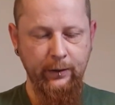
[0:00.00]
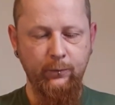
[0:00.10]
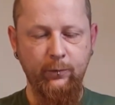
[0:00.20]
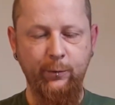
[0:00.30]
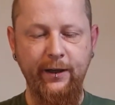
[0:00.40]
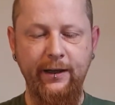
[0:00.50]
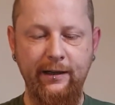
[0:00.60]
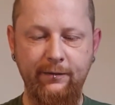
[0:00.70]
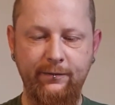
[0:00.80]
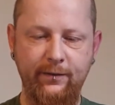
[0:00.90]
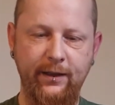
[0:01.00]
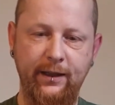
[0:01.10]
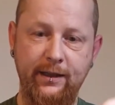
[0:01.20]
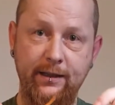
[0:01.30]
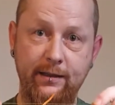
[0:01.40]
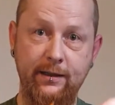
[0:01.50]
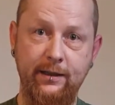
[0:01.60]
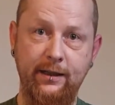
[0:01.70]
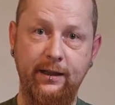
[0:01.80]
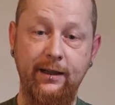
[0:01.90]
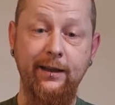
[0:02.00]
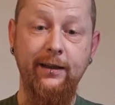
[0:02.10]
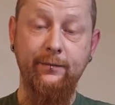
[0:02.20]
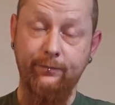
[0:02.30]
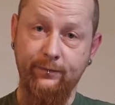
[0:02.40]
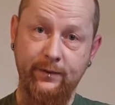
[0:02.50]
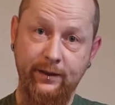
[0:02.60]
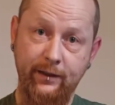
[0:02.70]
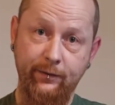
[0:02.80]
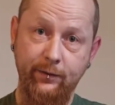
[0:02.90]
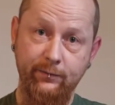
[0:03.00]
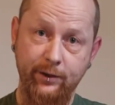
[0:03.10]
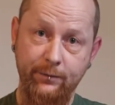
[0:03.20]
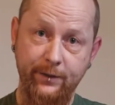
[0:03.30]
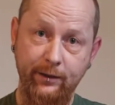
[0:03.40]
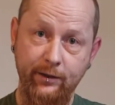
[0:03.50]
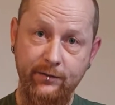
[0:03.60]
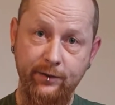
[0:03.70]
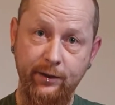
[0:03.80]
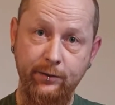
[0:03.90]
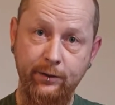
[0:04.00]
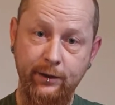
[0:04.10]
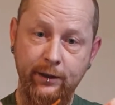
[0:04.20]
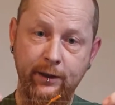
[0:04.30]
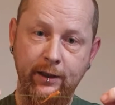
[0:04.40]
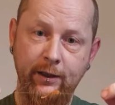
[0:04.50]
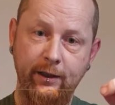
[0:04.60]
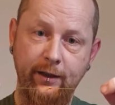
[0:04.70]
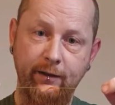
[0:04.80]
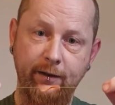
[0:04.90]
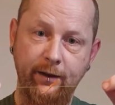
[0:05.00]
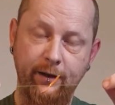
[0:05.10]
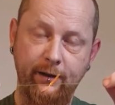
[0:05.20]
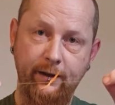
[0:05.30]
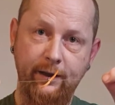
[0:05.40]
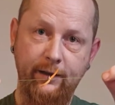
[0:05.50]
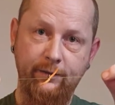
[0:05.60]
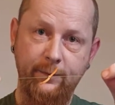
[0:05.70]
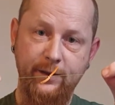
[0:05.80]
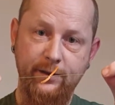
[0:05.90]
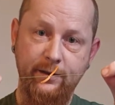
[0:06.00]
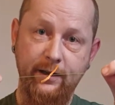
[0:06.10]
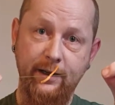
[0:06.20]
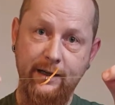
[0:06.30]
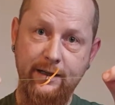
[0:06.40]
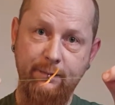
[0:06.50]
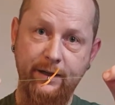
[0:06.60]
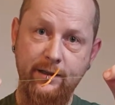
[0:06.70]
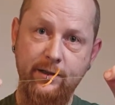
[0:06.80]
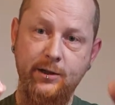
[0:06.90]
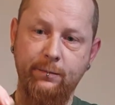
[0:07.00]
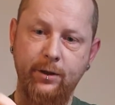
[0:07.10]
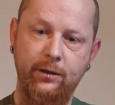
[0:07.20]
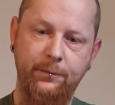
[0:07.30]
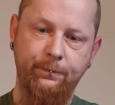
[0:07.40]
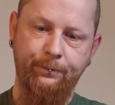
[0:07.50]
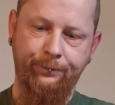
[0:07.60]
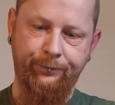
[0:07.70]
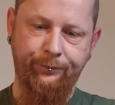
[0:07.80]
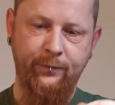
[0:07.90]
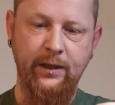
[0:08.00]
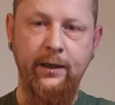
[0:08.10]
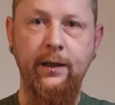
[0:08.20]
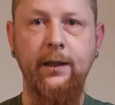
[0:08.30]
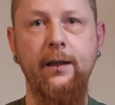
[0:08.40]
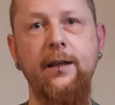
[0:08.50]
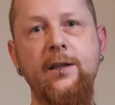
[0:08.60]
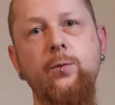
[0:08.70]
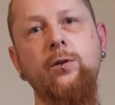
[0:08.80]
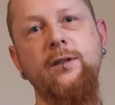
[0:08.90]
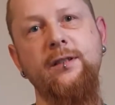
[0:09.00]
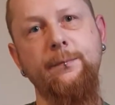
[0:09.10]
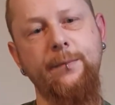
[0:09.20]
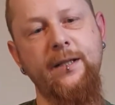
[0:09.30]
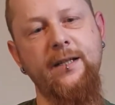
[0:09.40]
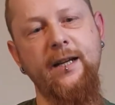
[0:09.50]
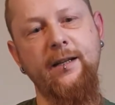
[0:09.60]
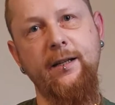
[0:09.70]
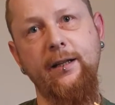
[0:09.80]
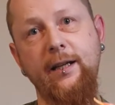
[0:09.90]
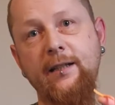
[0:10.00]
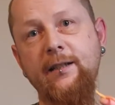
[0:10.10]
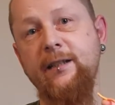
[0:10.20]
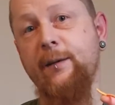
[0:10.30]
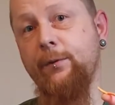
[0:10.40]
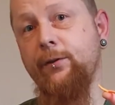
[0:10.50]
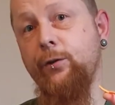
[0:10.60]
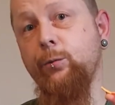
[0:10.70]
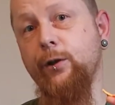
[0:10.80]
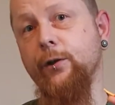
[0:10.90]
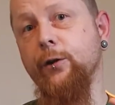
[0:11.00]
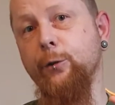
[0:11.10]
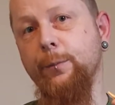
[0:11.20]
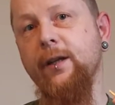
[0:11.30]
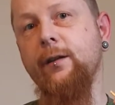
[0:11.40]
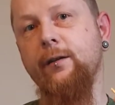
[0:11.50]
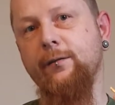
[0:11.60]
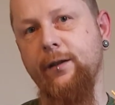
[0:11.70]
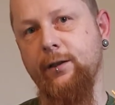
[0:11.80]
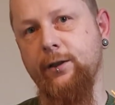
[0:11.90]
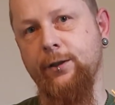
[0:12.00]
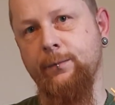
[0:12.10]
What we have is if you've watched my knots video, the infamous elastic band stop knot. This will be set at the depth you want your bait to fish.